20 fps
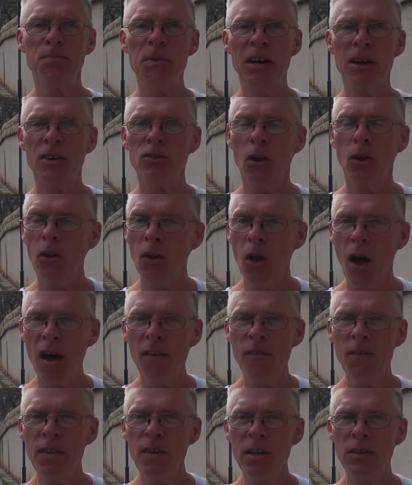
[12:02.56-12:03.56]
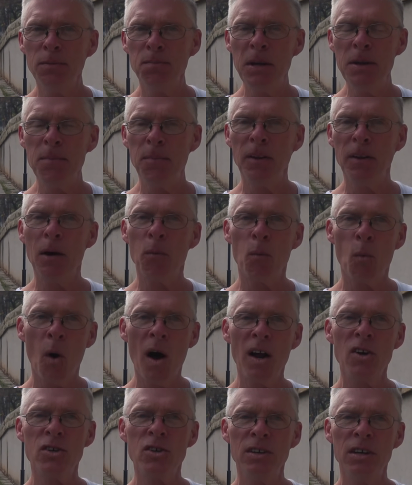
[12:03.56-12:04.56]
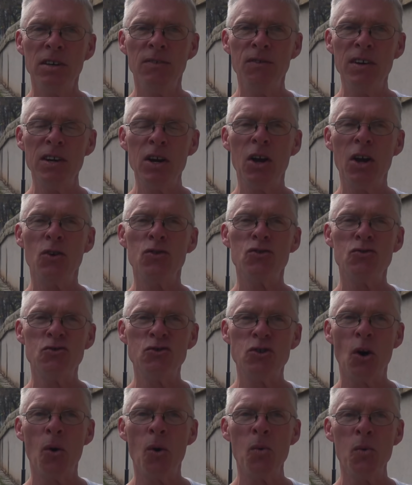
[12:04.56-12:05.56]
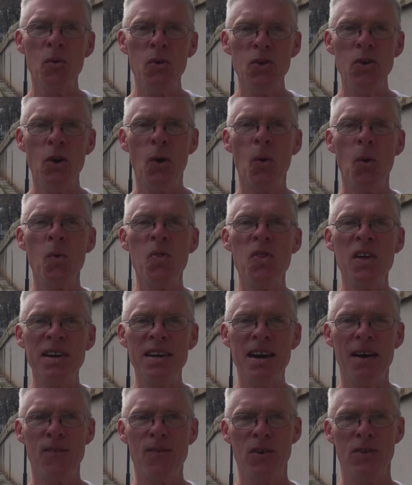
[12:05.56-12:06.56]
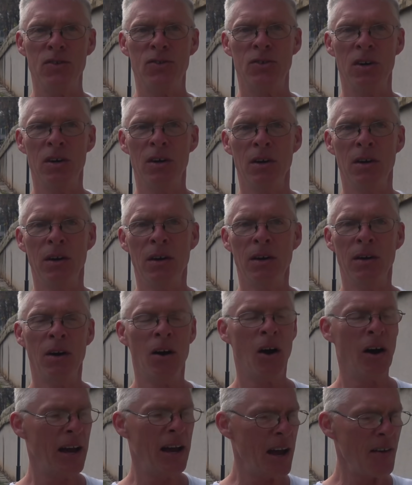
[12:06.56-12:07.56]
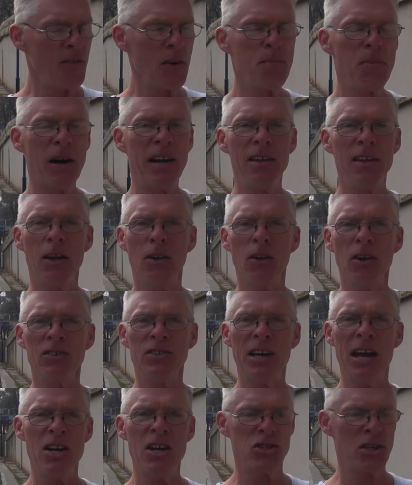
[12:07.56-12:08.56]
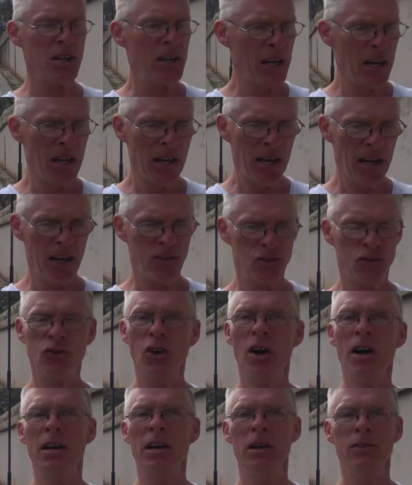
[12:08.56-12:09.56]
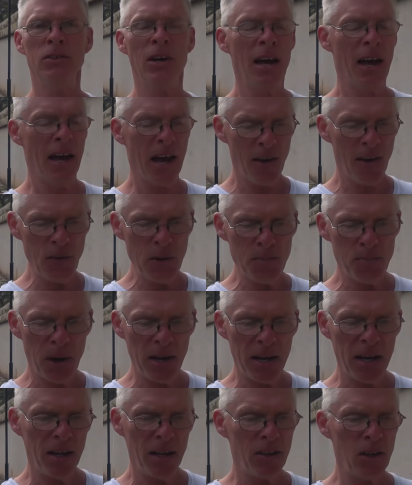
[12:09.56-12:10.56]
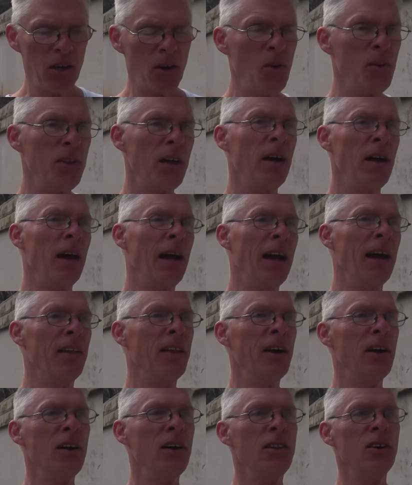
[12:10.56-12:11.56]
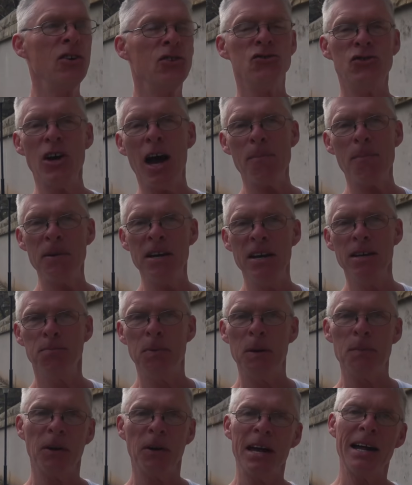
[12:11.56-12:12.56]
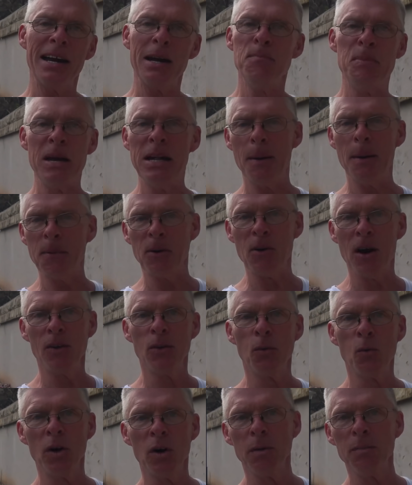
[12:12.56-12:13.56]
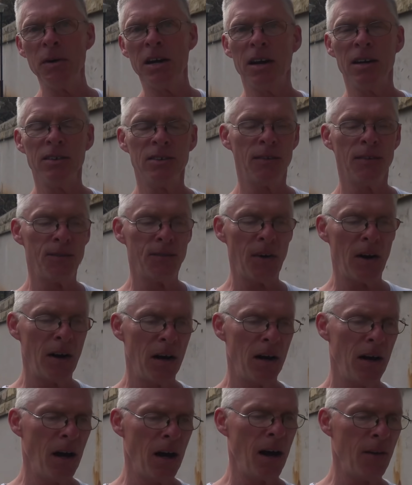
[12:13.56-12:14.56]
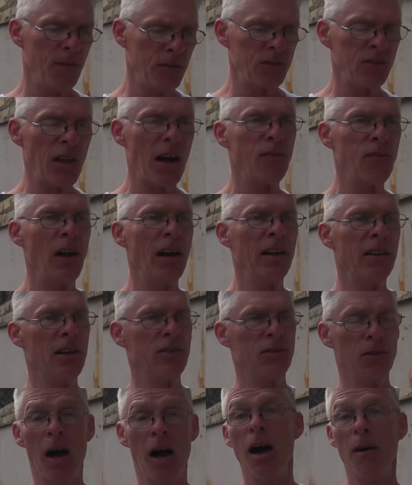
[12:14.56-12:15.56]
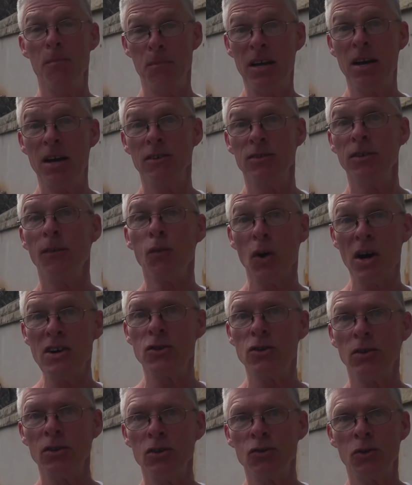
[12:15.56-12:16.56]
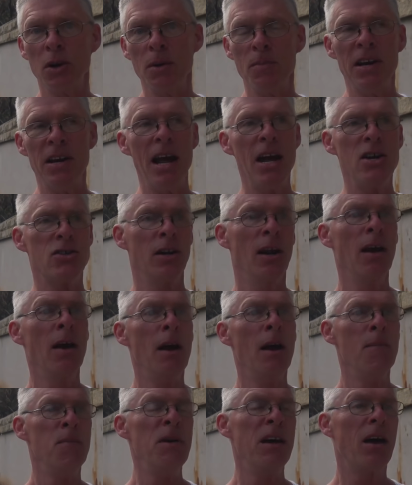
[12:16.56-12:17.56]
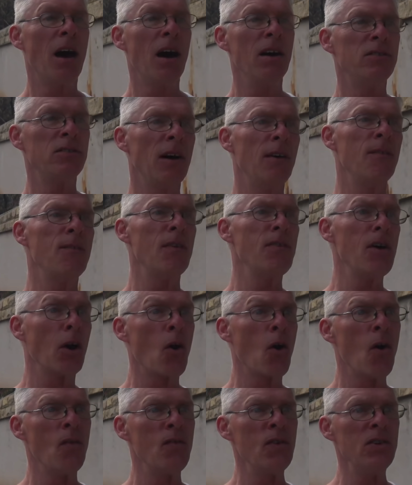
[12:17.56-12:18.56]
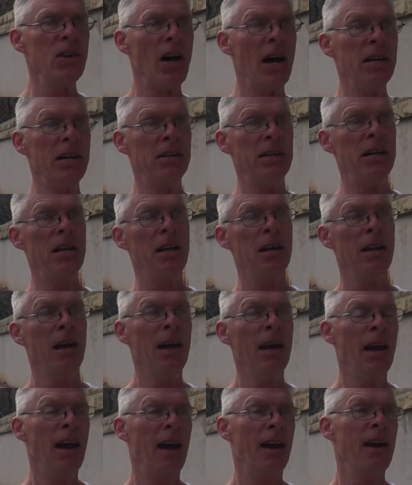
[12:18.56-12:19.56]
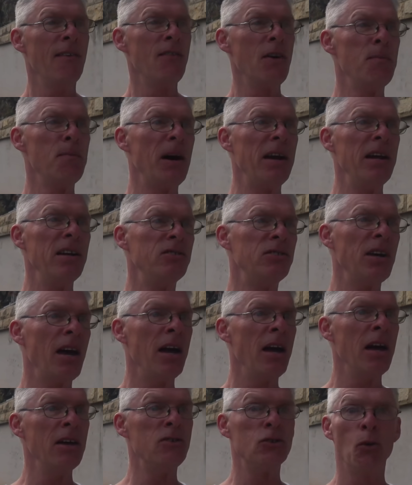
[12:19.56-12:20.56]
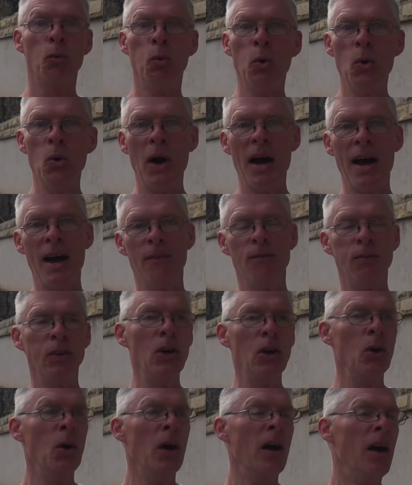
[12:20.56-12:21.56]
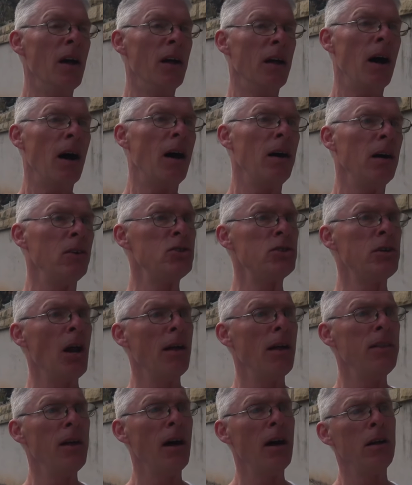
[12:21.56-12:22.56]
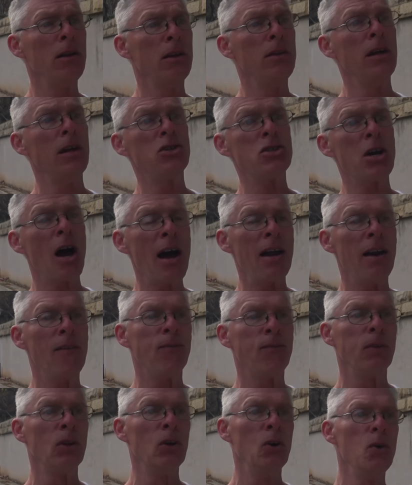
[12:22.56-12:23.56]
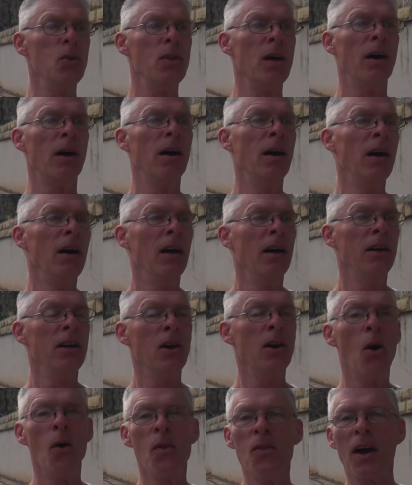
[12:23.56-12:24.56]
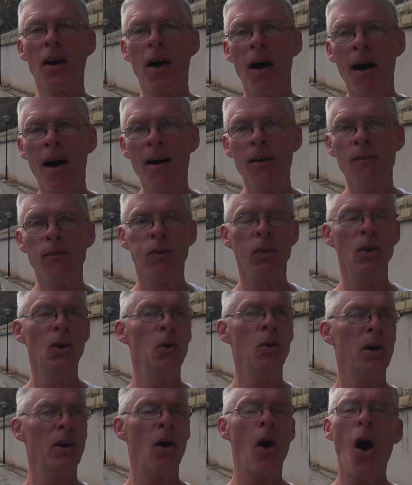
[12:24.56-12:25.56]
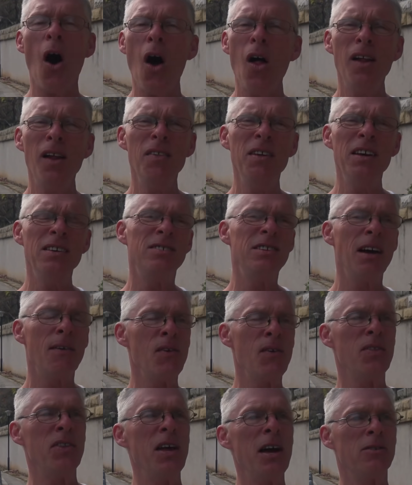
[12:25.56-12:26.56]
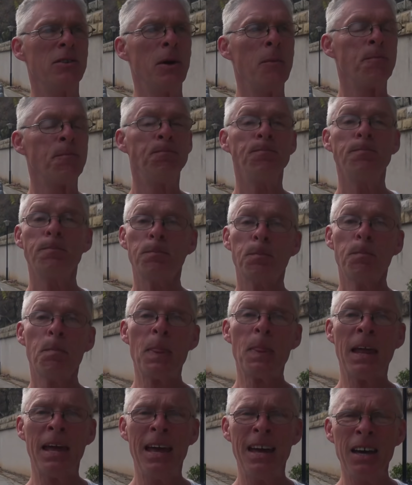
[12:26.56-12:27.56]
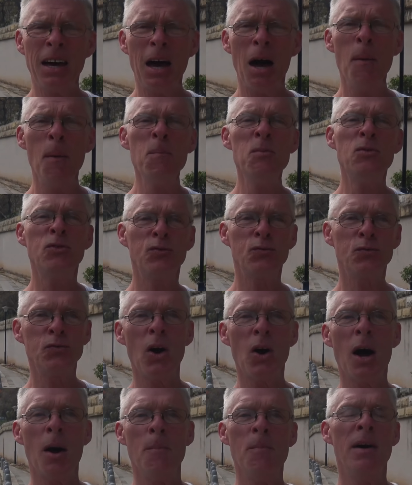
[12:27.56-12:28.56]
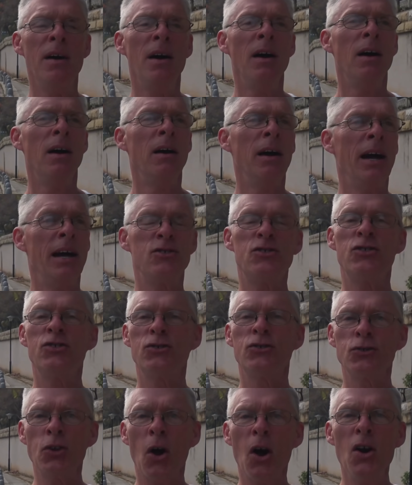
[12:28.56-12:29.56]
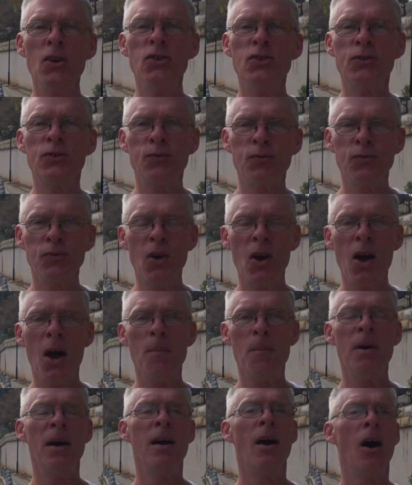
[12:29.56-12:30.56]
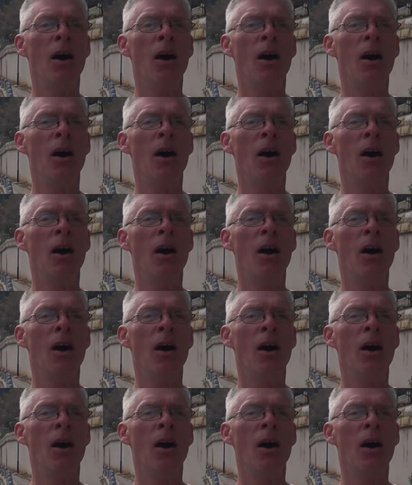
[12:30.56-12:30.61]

because a lot of these people that watch these videos don't know the difference. Everybody that looks Asian is Chinese. Everybody, there's Japanese people getting beat up around the world because of stuff like this, because of racial discrimination, because of the COVID-19, and everybody saying it's a Wuhan flu, the China flu, the Kung flu, and all of these different things. It starts from